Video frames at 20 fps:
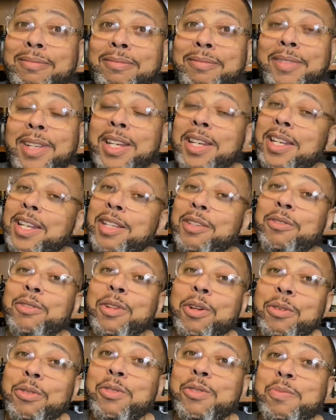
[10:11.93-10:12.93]
And then you
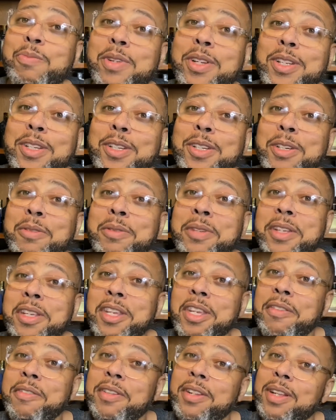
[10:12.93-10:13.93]
know you smelling good when they
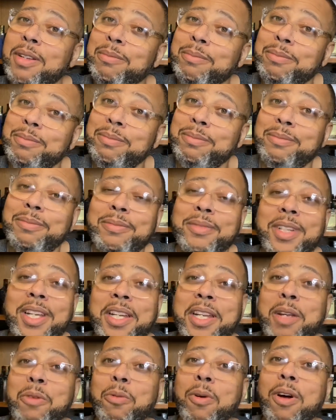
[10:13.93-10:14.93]
give you that mm,
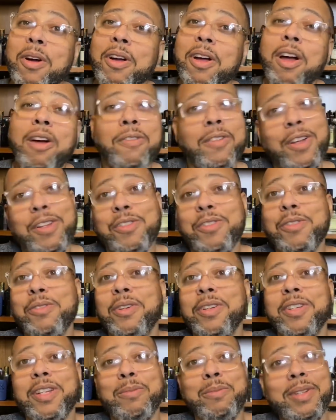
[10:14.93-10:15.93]
and they walk off, because you know
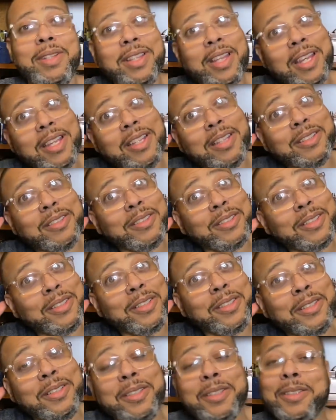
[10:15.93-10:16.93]
what they be thinking.
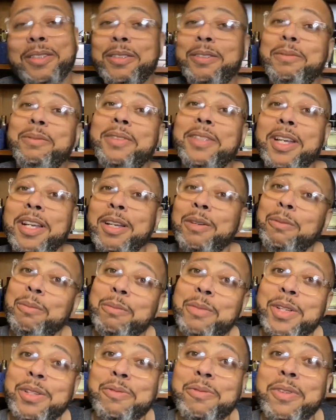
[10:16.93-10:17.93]
I'm
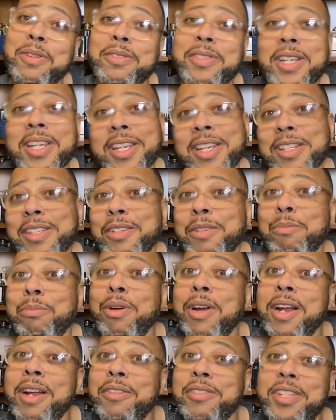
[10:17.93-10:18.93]
messing around, take his little
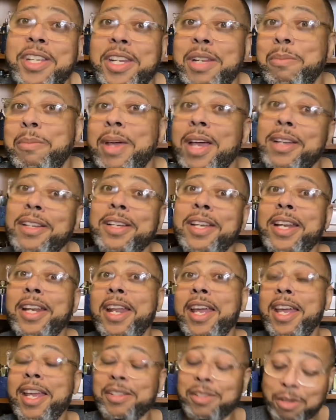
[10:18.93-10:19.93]
brown teddy bear looking
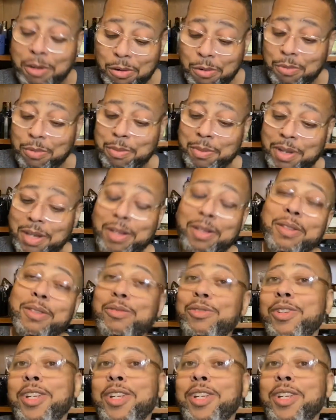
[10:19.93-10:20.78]
ass home with me.